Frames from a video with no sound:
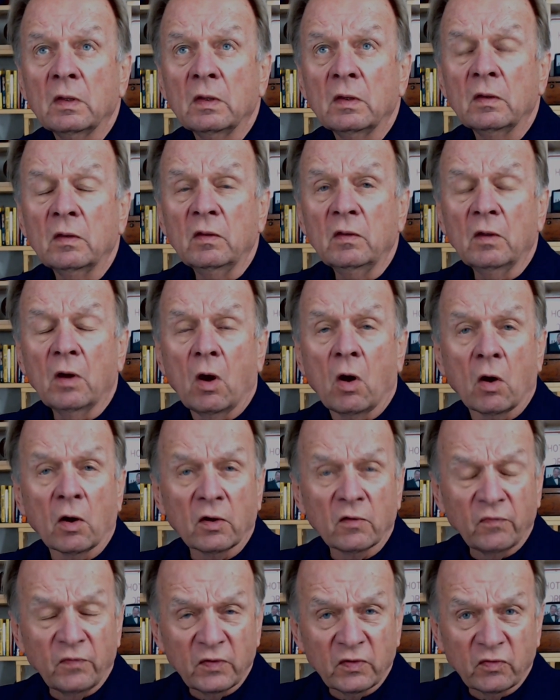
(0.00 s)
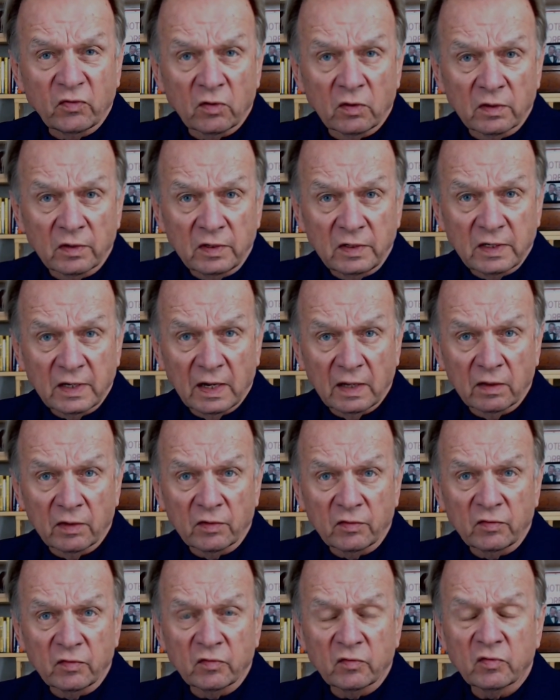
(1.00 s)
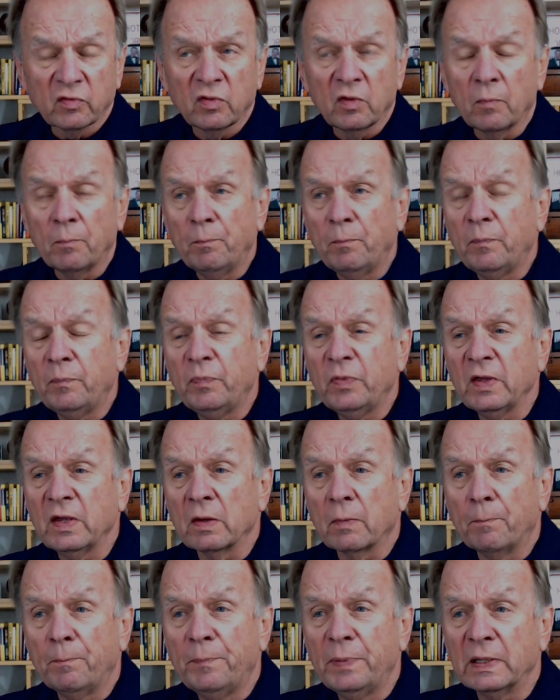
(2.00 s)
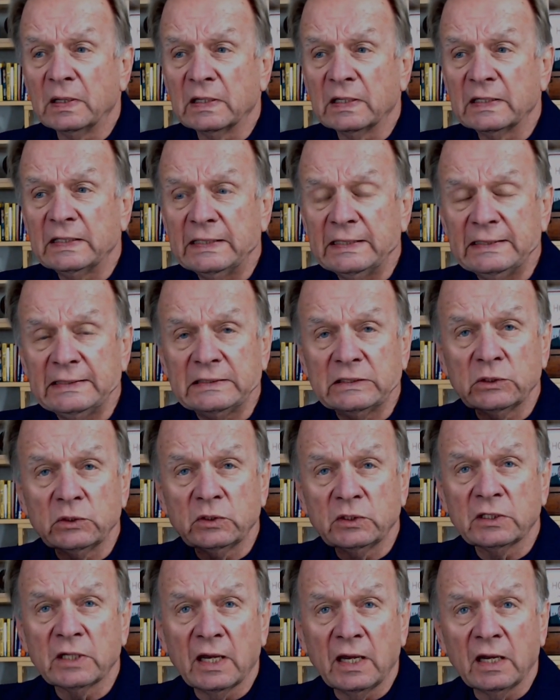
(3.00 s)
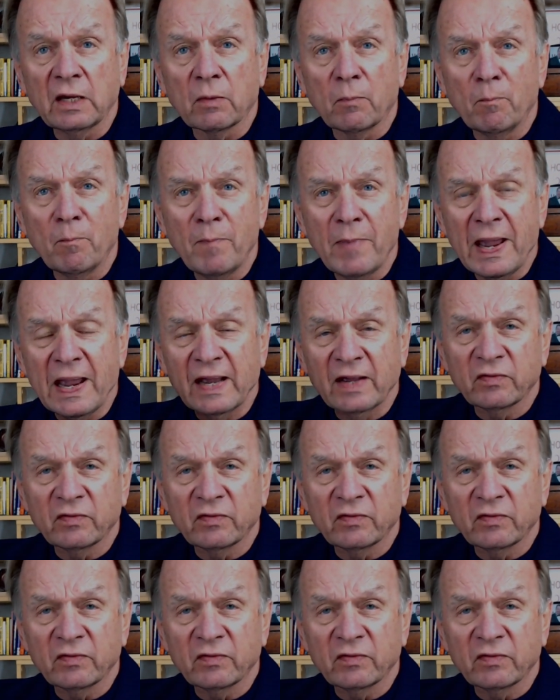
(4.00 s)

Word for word: artificial intelligence, the, the ability to take massive